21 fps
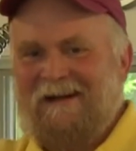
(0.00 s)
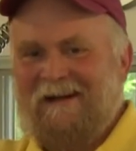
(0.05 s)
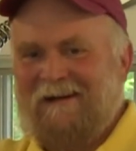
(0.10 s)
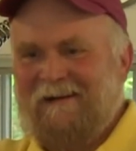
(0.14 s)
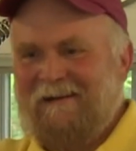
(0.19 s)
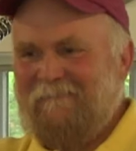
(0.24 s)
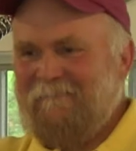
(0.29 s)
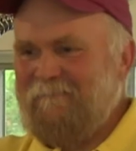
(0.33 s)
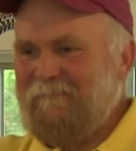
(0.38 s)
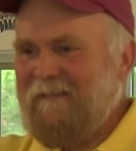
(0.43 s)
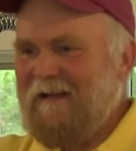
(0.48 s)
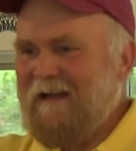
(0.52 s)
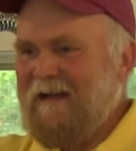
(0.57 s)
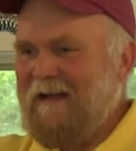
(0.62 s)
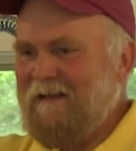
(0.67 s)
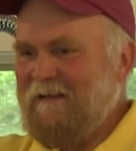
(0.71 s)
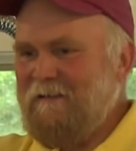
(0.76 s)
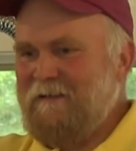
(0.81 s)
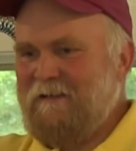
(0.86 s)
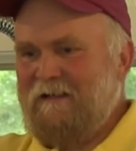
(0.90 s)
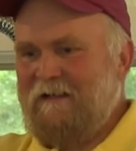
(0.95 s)
um,
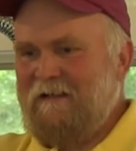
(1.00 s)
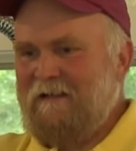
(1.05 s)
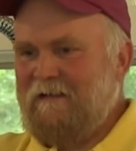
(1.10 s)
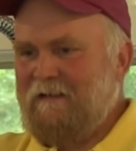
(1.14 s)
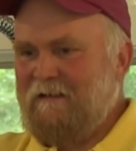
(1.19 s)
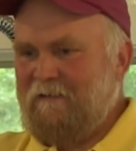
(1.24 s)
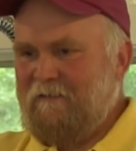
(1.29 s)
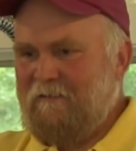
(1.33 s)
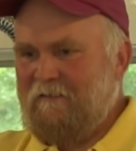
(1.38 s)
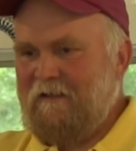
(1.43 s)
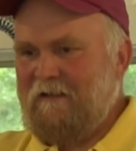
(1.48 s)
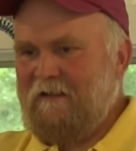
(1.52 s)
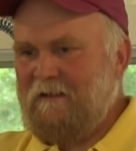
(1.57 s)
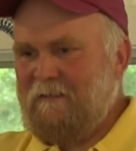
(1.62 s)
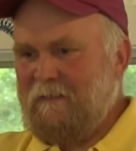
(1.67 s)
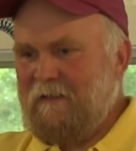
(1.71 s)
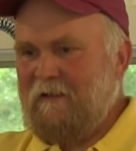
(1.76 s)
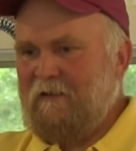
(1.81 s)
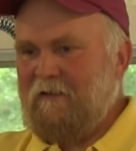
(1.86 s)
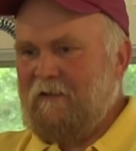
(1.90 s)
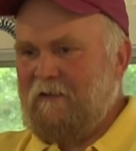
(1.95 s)
and you see that the tree has
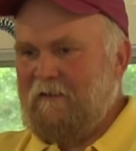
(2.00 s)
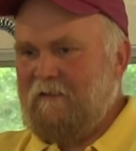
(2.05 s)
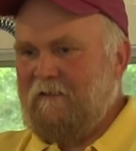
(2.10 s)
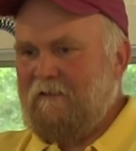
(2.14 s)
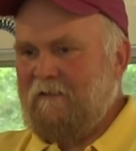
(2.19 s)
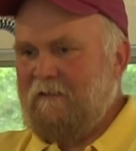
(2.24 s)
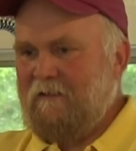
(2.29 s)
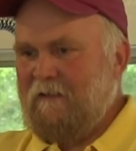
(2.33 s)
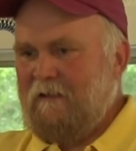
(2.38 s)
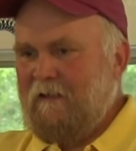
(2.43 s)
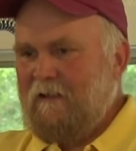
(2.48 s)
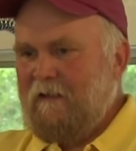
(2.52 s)
been girdled,